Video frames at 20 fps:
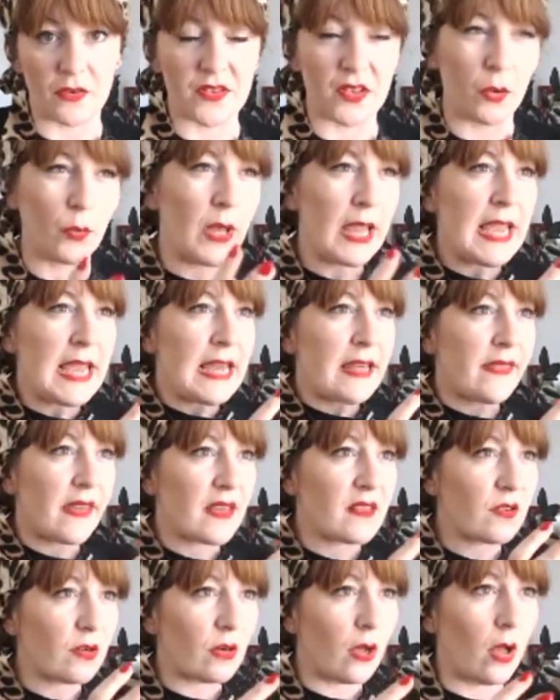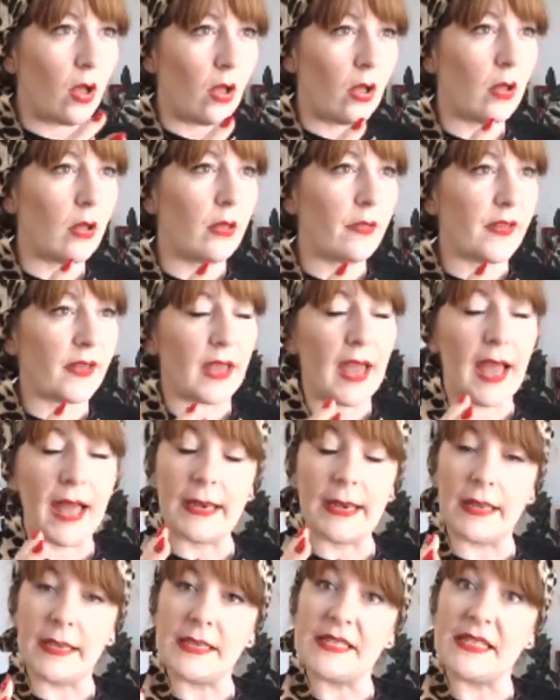So these are all the
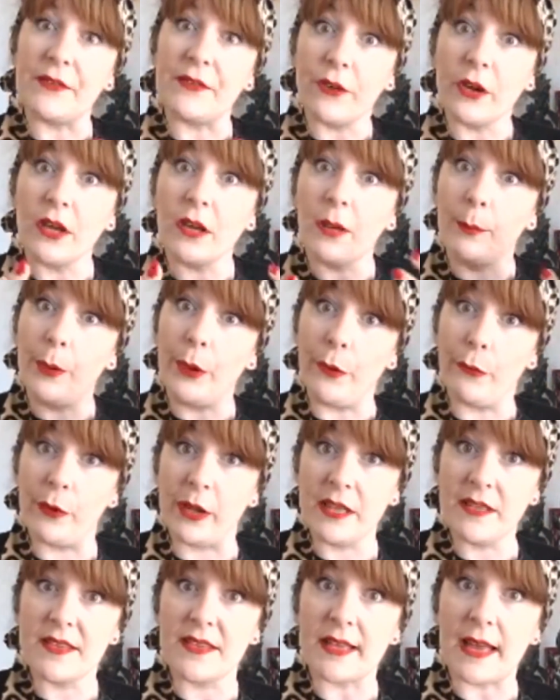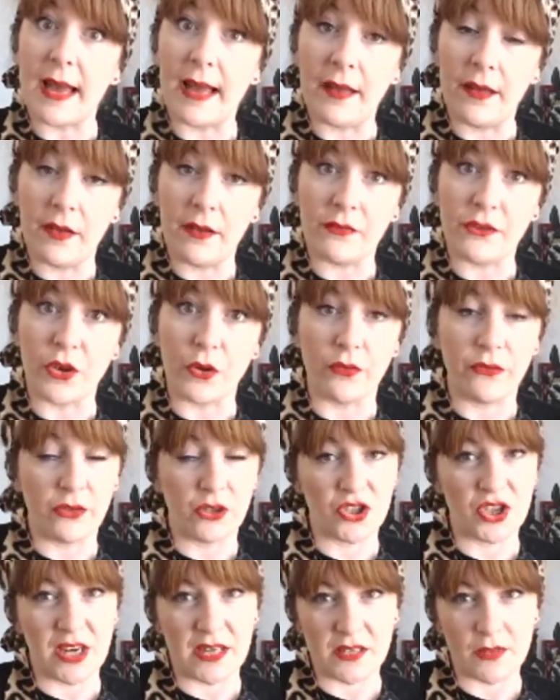kind of different components of your full
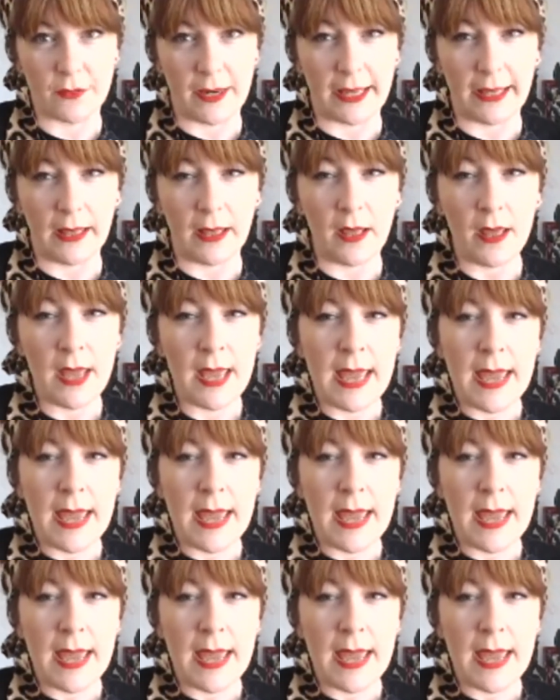Chaturanga,